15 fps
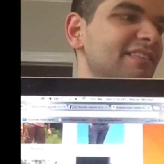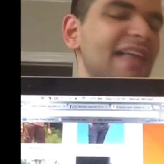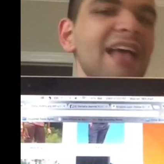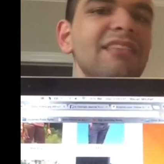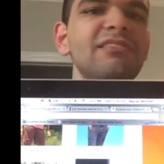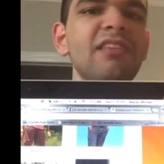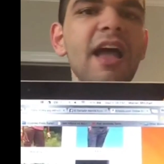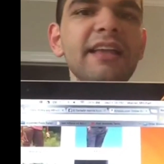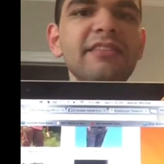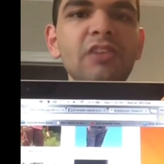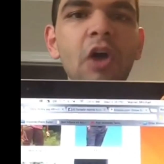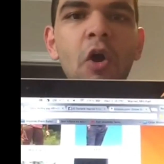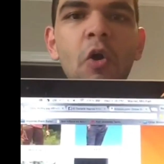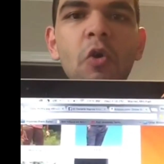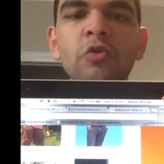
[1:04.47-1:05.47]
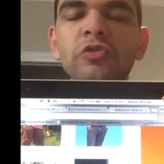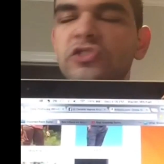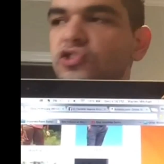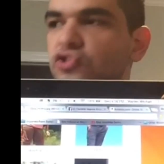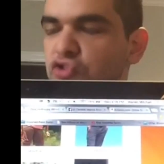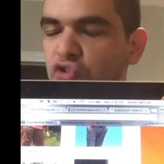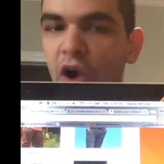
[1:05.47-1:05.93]
that's like the whole
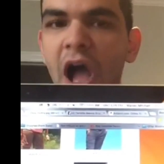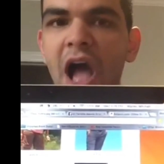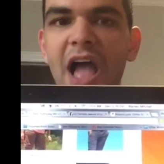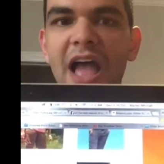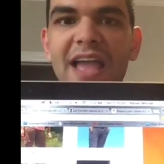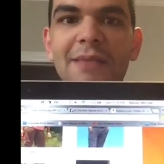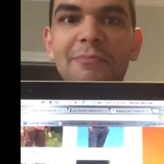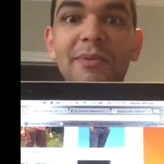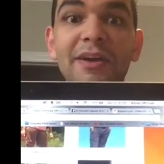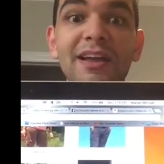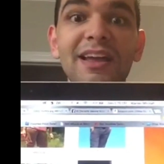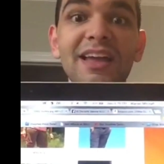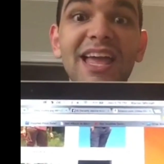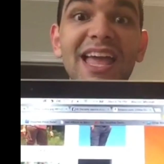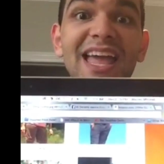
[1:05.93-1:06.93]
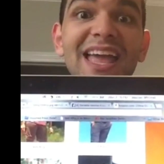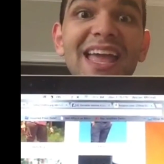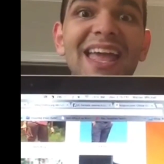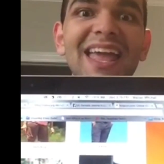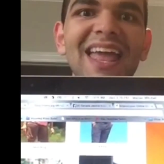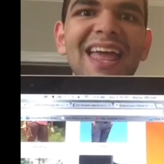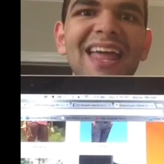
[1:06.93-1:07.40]
tribe.
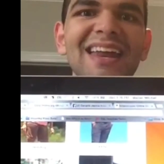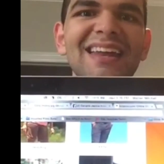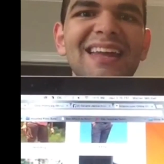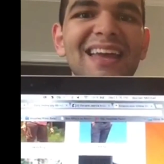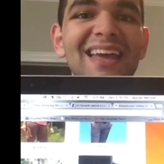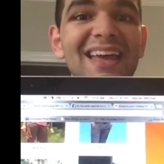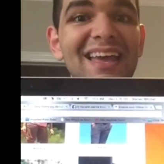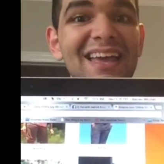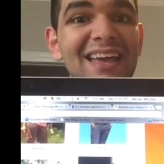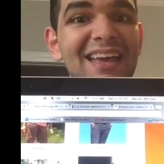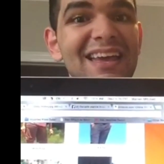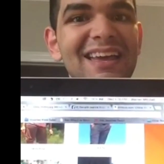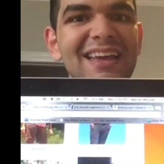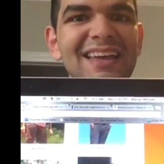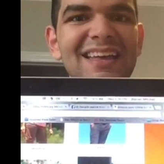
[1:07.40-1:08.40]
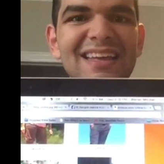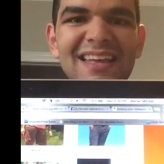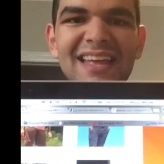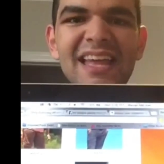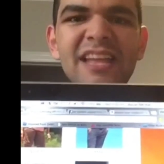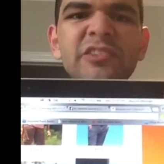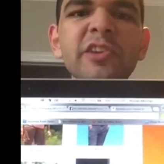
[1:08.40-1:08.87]
And
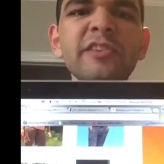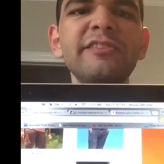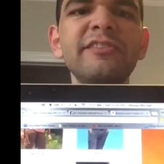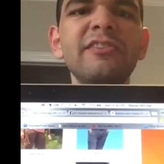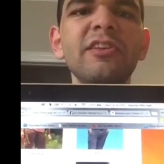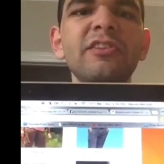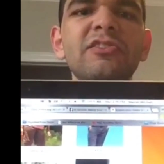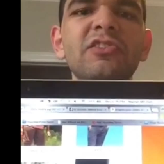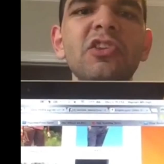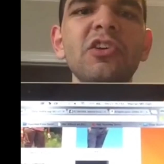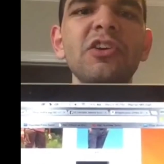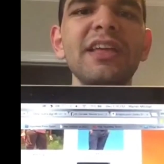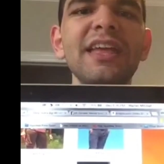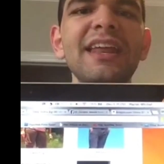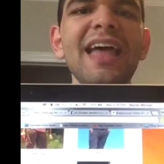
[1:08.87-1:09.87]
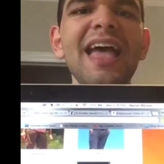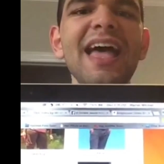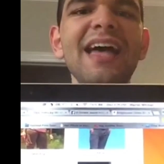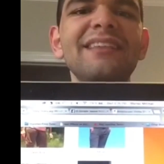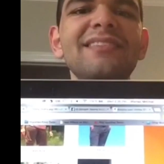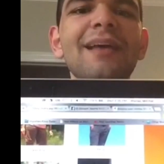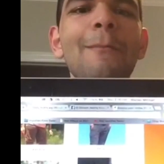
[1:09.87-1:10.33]
he just took it
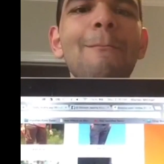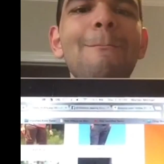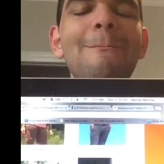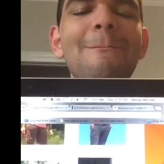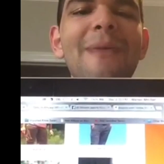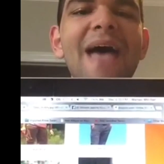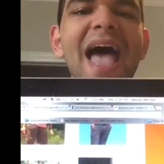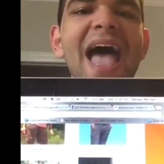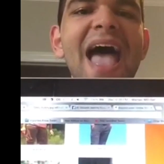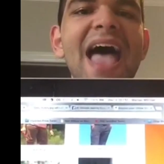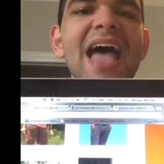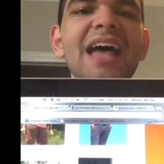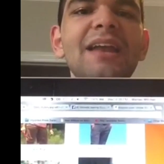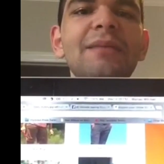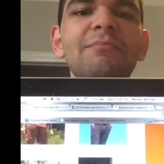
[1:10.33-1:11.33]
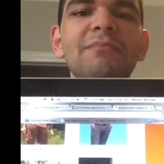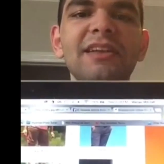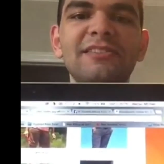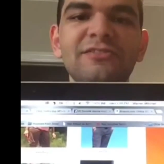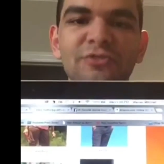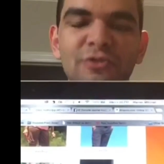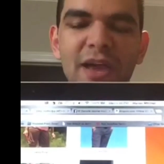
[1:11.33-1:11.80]
as a bad
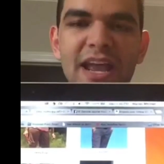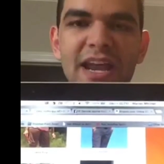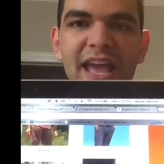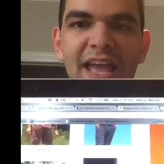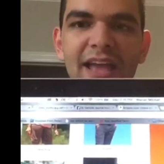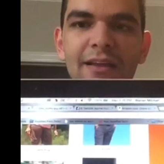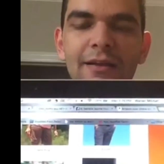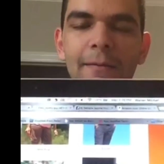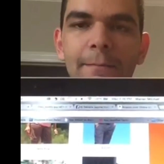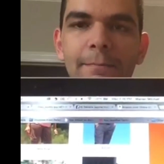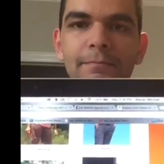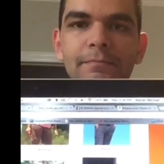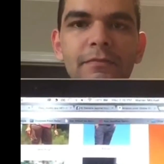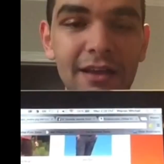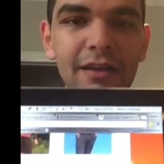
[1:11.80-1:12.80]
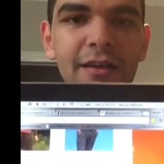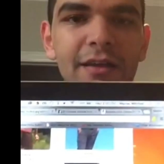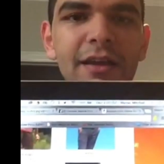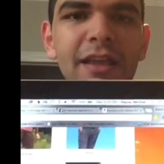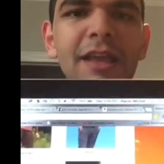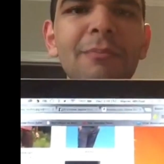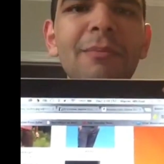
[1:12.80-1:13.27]
misreading.
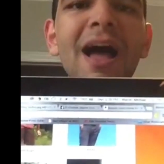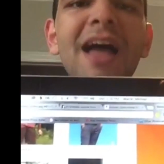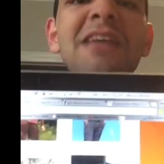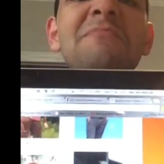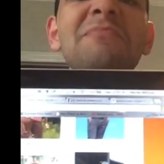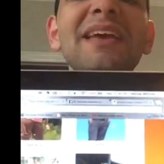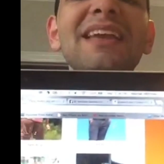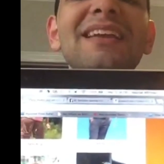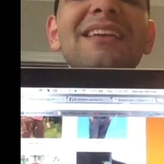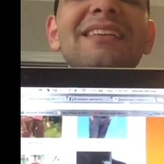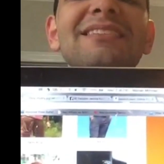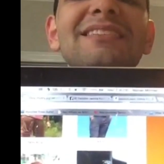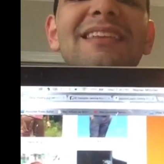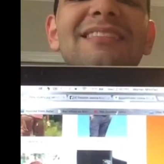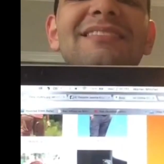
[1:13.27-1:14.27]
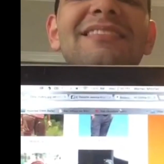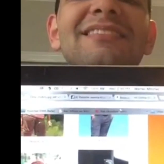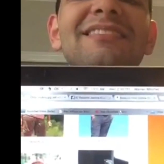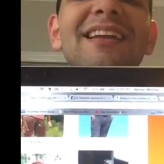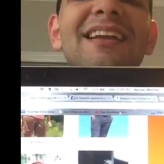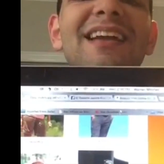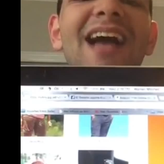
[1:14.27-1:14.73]
In my opinion, this
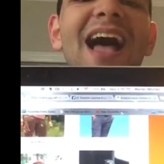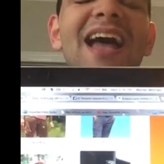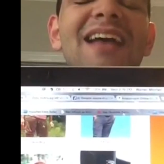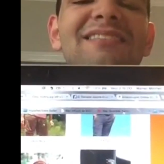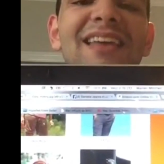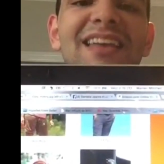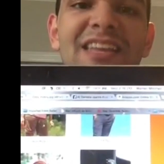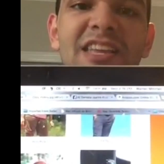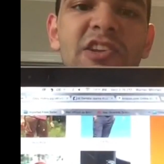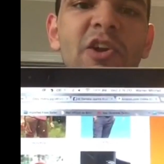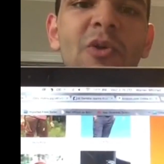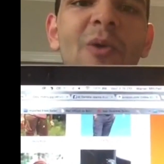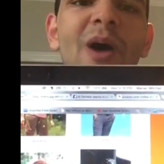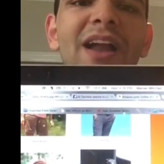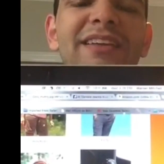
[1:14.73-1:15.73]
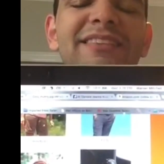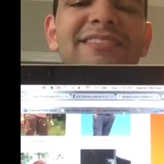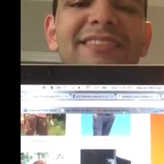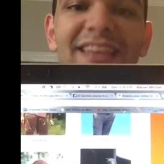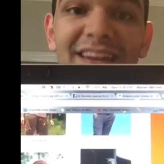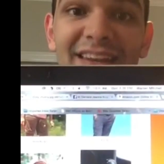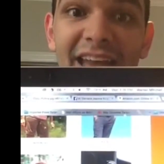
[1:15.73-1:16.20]
is the guy that you don't want to
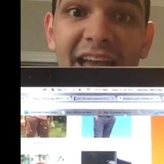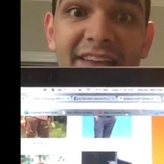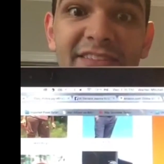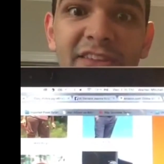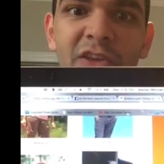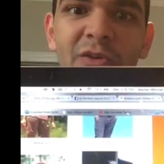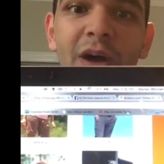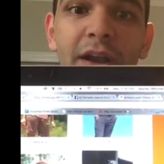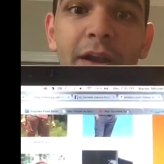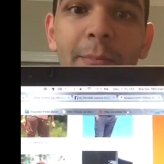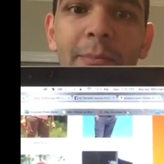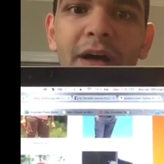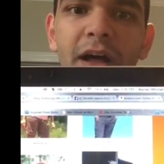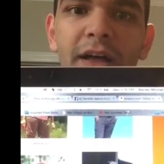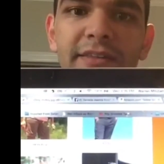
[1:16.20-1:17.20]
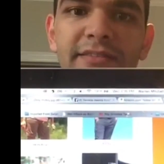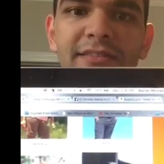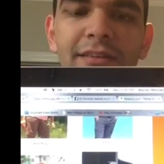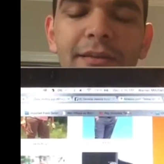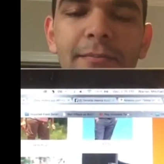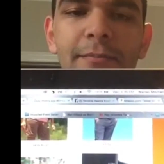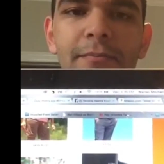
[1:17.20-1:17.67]
sit next to on the bus.